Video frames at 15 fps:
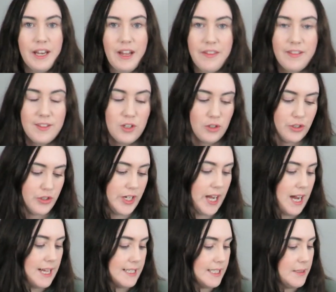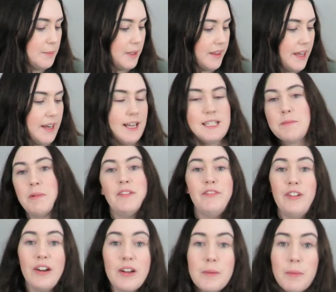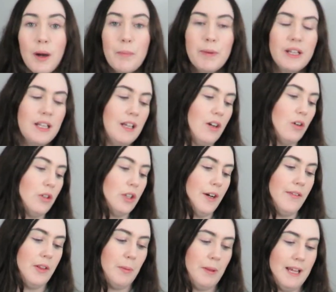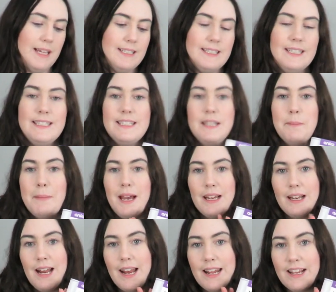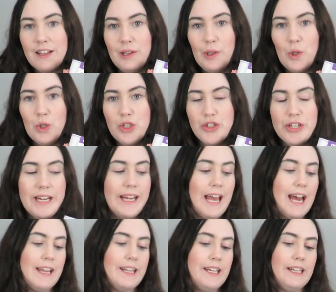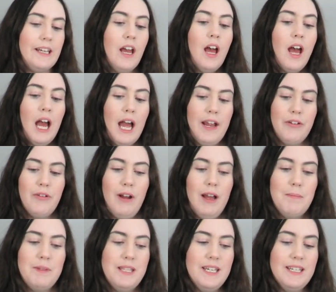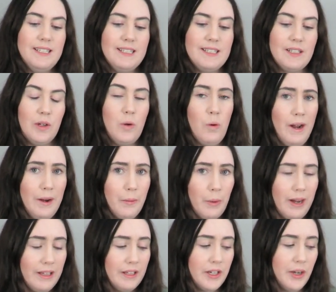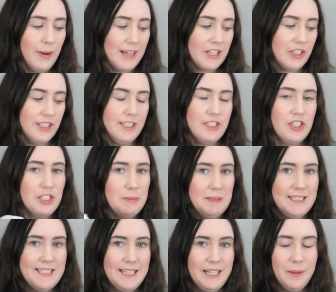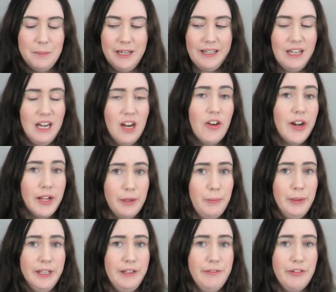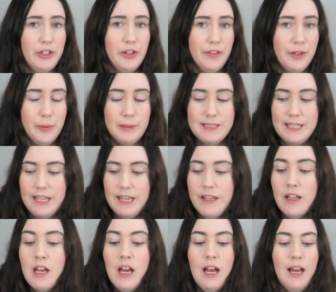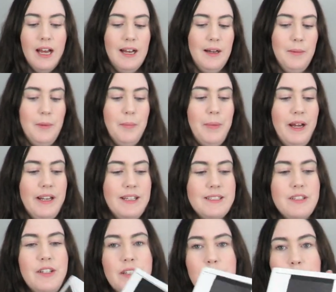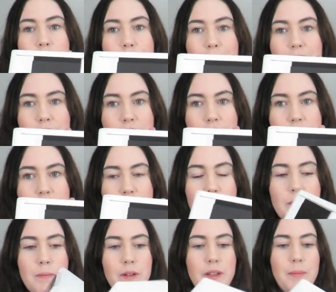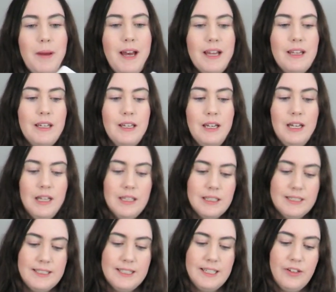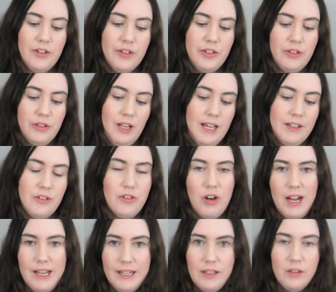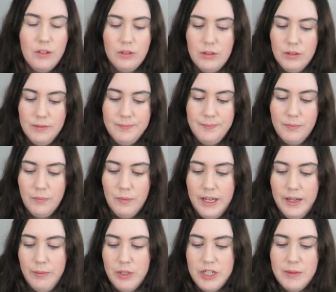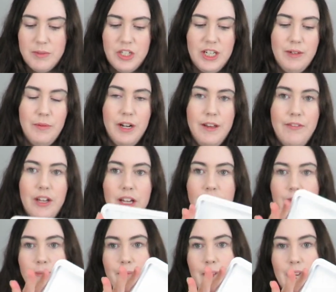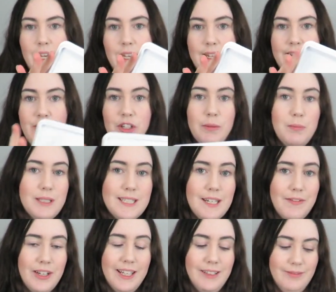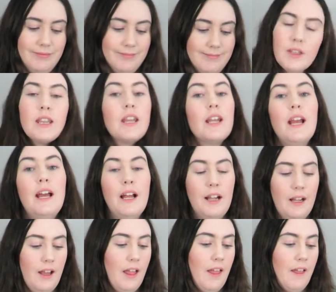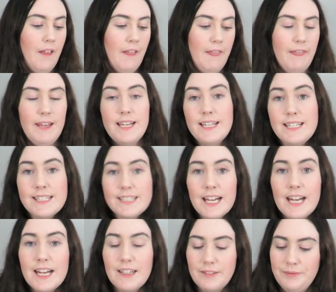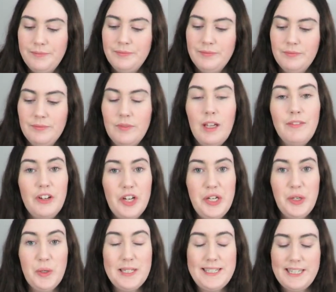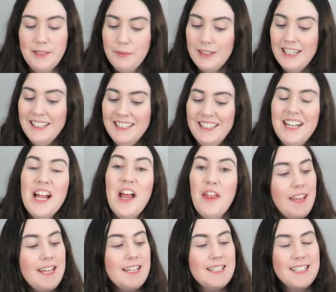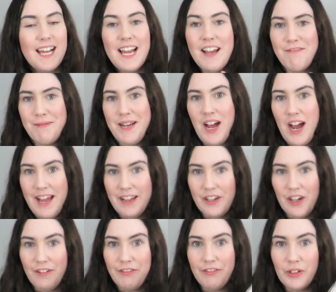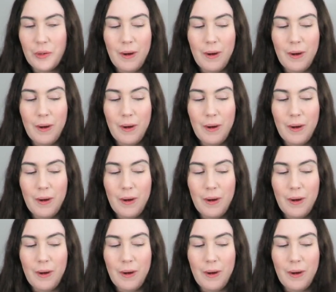Another laundry item that has been very popular all over the place is the magnetic laundry caddy. I grabbed this quite a while ago, actually. It's just been sitting in my car and I completely forgot that it was there. But it's got the big magnetic strip on the back. You can sit on your like dryer or washing machine, whatever, and you can put stuff in it. These are very noisy. These I have been eyeing off for